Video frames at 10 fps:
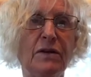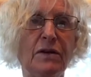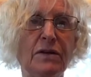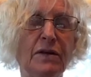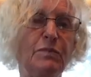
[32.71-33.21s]

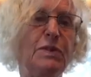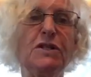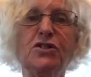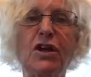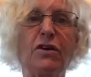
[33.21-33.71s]
then
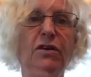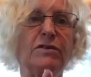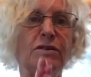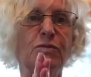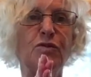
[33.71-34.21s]
please share it,
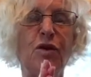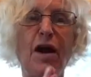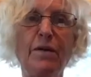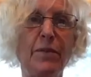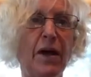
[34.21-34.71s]

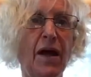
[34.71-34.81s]
subscribe.